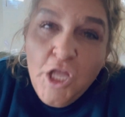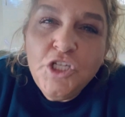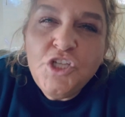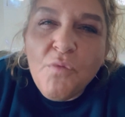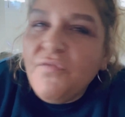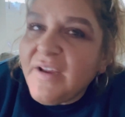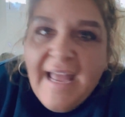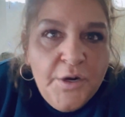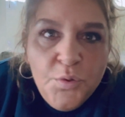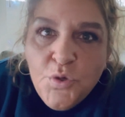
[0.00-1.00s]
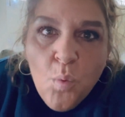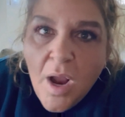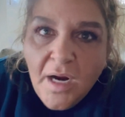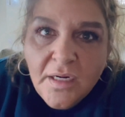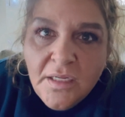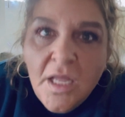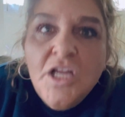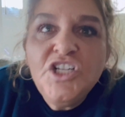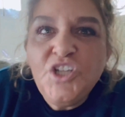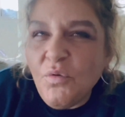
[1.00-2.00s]
Don't forget who you are.
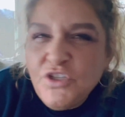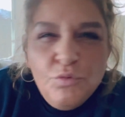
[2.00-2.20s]
Don't